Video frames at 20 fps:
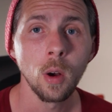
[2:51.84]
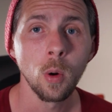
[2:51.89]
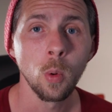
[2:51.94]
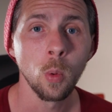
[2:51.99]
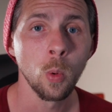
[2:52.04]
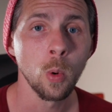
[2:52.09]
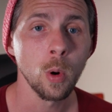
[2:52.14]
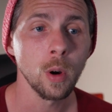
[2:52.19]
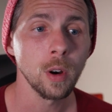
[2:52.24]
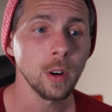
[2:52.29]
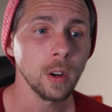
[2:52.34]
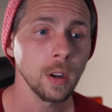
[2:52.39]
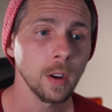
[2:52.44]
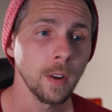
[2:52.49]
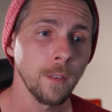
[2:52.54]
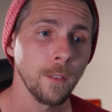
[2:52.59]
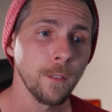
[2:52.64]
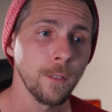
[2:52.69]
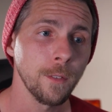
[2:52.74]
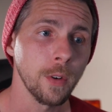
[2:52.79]
work
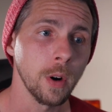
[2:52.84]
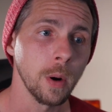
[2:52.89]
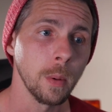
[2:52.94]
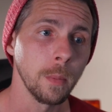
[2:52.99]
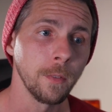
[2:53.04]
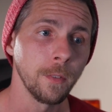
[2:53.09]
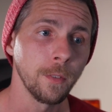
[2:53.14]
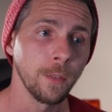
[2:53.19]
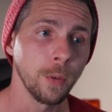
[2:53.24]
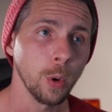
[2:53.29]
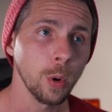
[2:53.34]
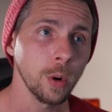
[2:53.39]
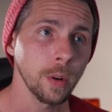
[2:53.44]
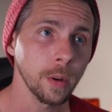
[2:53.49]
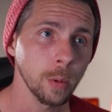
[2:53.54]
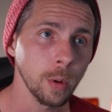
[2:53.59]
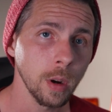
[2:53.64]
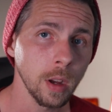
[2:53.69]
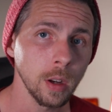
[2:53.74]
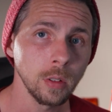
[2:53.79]
from
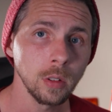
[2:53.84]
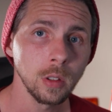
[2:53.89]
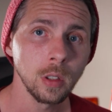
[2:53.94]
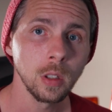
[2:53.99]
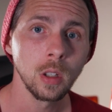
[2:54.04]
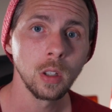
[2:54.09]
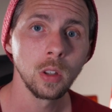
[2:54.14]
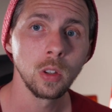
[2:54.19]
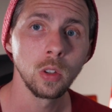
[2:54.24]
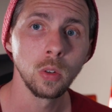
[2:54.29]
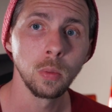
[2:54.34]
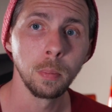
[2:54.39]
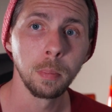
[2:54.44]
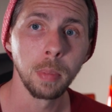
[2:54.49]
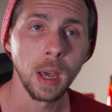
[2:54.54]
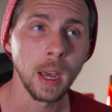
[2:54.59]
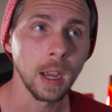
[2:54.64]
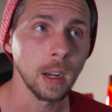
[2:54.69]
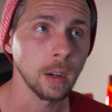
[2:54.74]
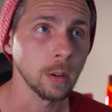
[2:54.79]
foreground to
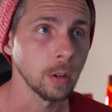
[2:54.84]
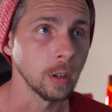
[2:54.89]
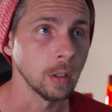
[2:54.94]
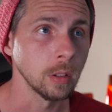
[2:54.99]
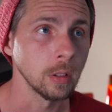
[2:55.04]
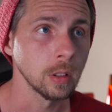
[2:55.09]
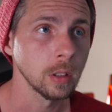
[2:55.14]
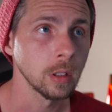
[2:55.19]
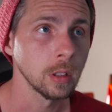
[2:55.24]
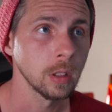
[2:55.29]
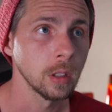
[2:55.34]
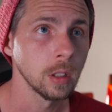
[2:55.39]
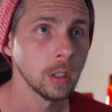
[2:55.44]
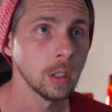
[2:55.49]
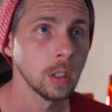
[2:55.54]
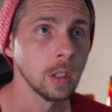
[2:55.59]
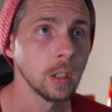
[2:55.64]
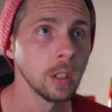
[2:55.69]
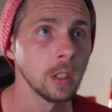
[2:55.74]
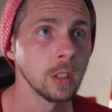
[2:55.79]
background.
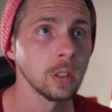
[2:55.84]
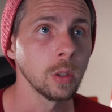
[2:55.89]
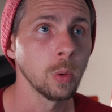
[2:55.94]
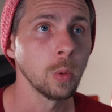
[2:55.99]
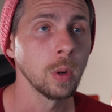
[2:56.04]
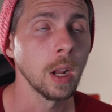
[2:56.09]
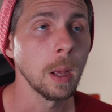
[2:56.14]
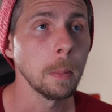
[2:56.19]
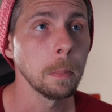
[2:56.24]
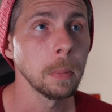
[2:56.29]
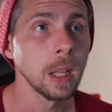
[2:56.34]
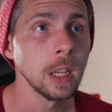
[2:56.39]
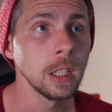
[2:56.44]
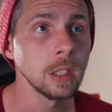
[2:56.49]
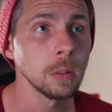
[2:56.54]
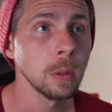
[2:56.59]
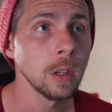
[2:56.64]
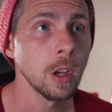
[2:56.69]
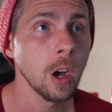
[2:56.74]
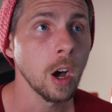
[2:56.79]
So when I
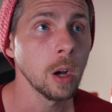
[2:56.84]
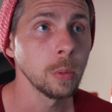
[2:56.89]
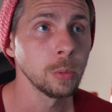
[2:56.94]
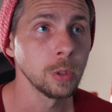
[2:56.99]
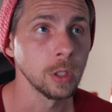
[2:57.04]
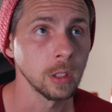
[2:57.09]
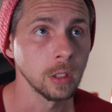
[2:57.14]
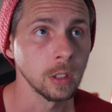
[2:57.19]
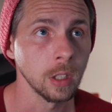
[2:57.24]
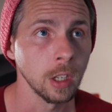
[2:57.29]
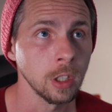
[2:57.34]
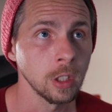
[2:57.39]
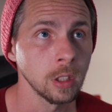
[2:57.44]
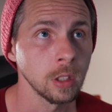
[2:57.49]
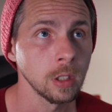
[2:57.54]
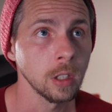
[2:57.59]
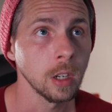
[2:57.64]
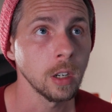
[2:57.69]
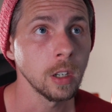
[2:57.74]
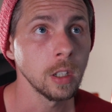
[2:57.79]
place my objects, I
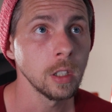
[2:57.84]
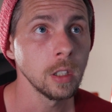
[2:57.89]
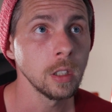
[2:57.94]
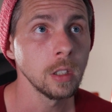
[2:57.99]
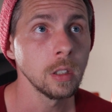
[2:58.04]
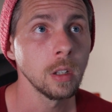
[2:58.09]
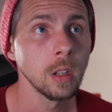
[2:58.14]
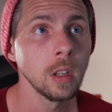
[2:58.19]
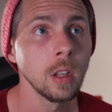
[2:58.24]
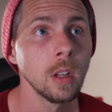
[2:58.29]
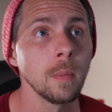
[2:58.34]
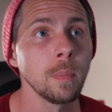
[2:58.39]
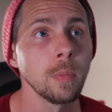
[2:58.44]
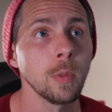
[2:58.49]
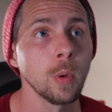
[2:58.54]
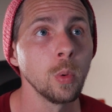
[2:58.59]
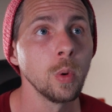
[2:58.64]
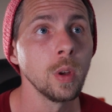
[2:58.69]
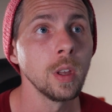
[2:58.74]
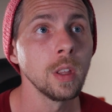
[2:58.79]
started
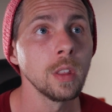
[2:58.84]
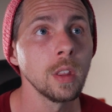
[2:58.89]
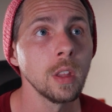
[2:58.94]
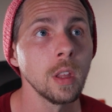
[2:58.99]
with